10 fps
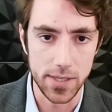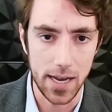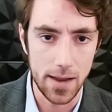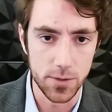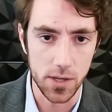a few
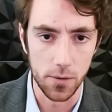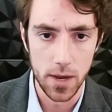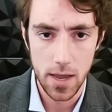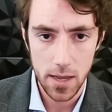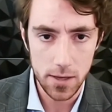times
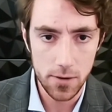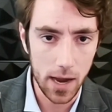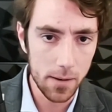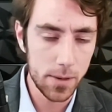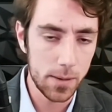so you
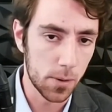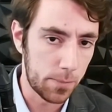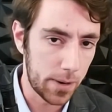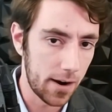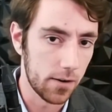got to be
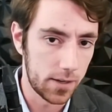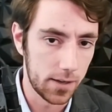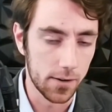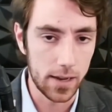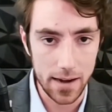prepared you know